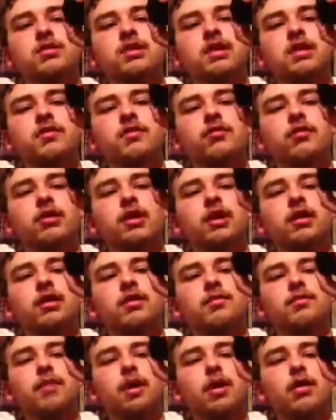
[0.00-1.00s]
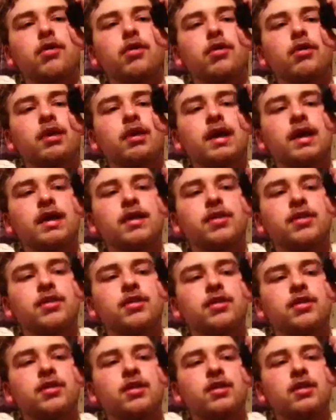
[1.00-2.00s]
different barrel
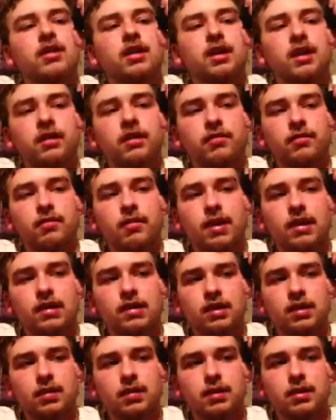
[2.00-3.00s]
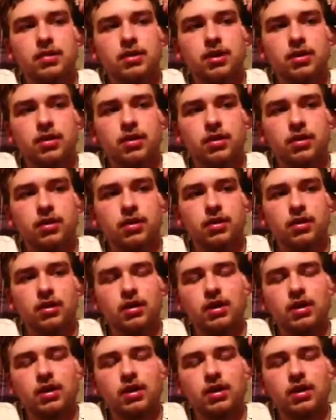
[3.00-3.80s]
lengths kind of mess up each other,